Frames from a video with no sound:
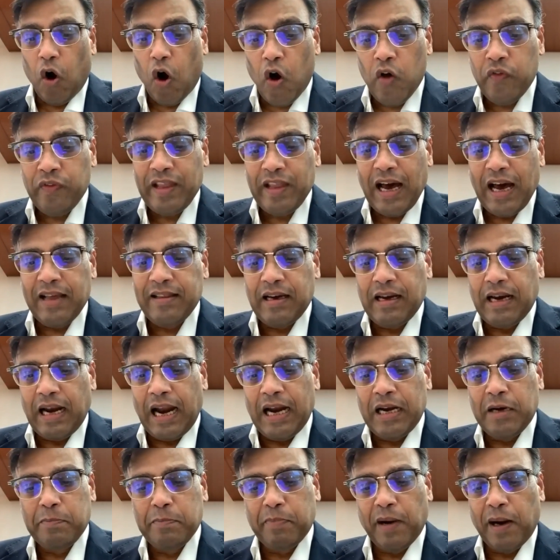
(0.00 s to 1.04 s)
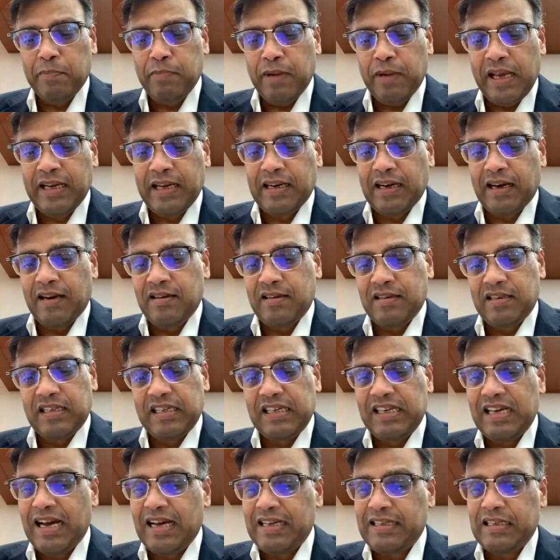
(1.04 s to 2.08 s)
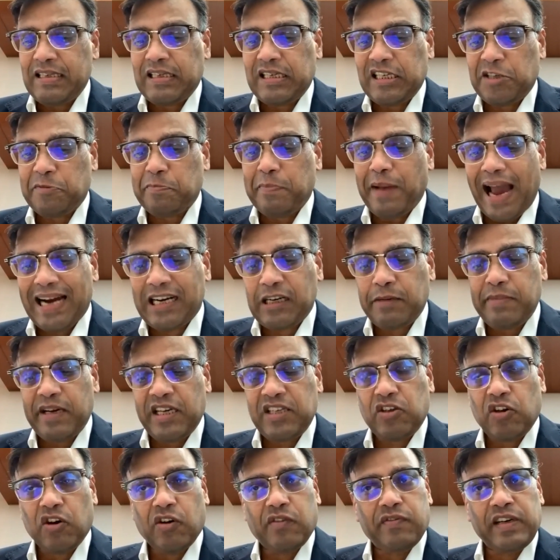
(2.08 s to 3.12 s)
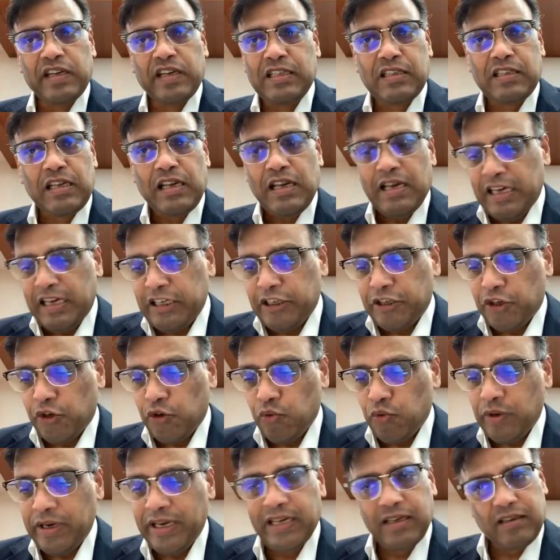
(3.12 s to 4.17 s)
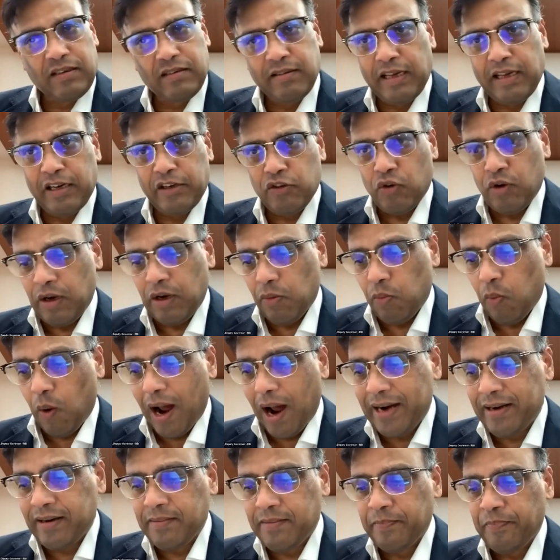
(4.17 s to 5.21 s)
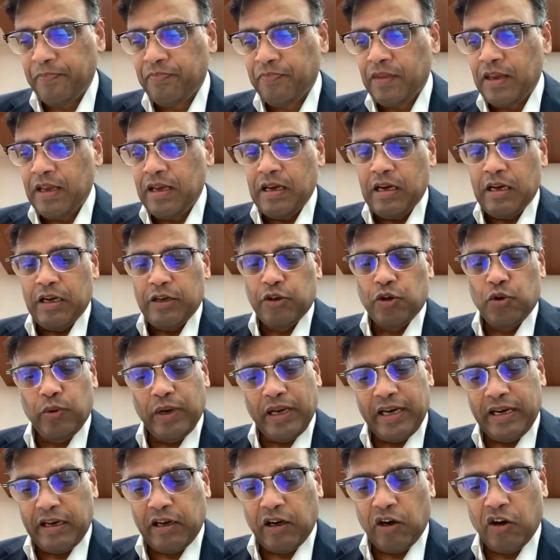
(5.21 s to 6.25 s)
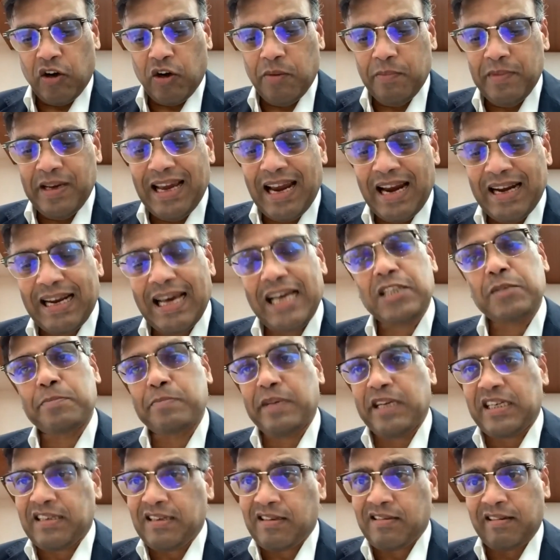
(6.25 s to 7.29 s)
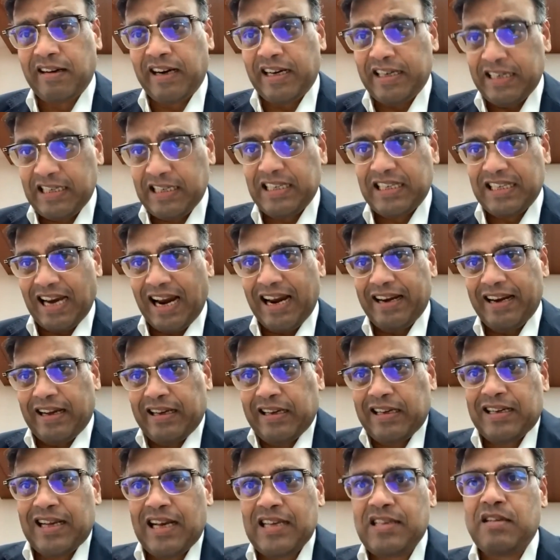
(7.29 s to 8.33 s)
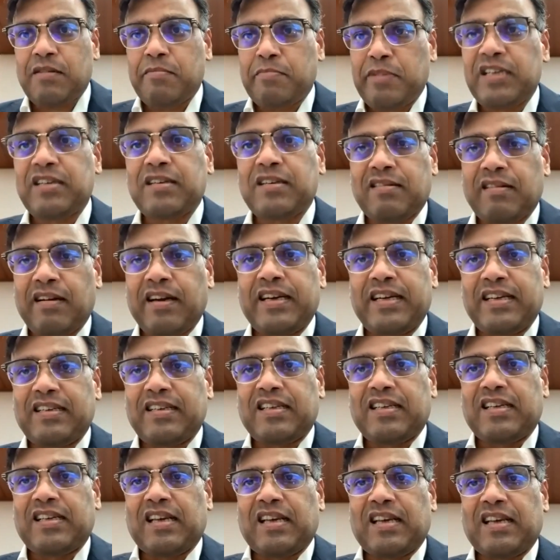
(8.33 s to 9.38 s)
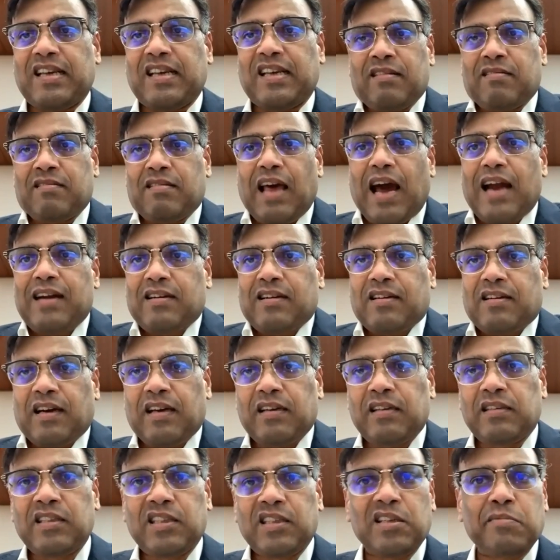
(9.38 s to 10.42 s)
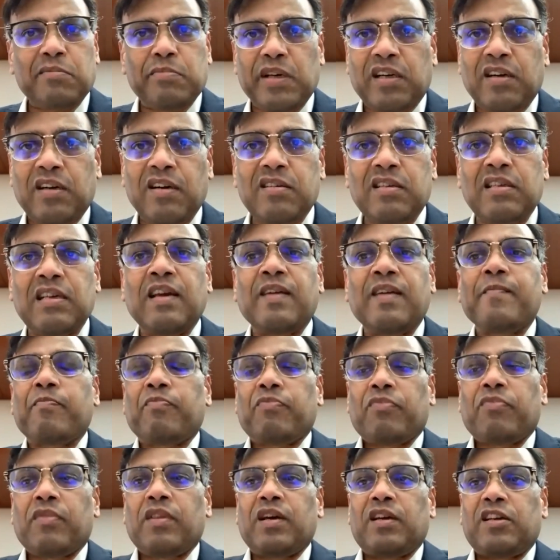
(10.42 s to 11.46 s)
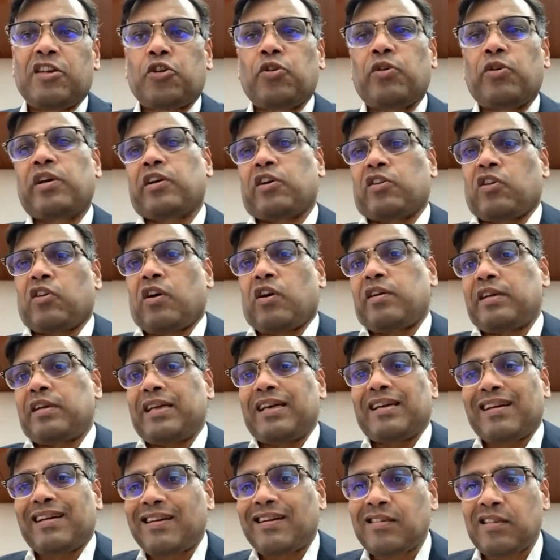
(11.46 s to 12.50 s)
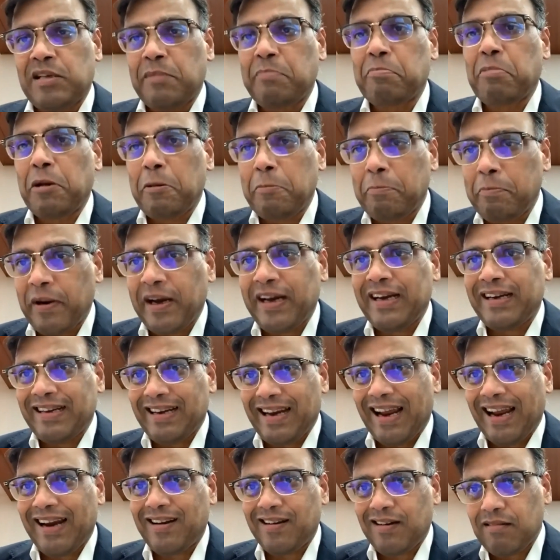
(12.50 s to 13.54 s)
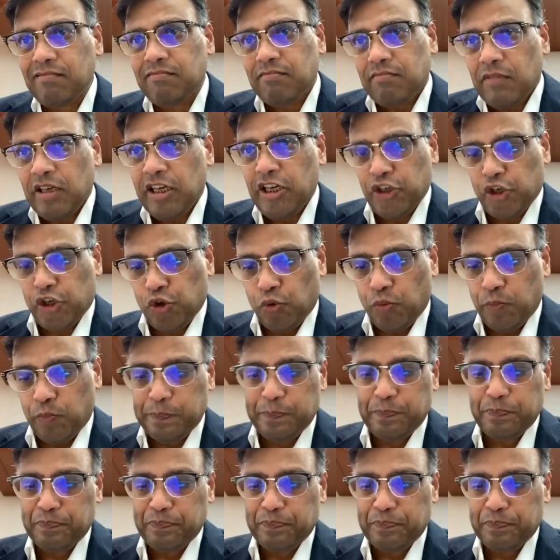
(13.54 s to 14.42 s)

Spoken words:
On the other hand, public currency, as it is backed by sovereigns, is unique. There is only one to an economy and has better credit standing. It has the best credit standing in that currency because the issuing authority can simply print and issue.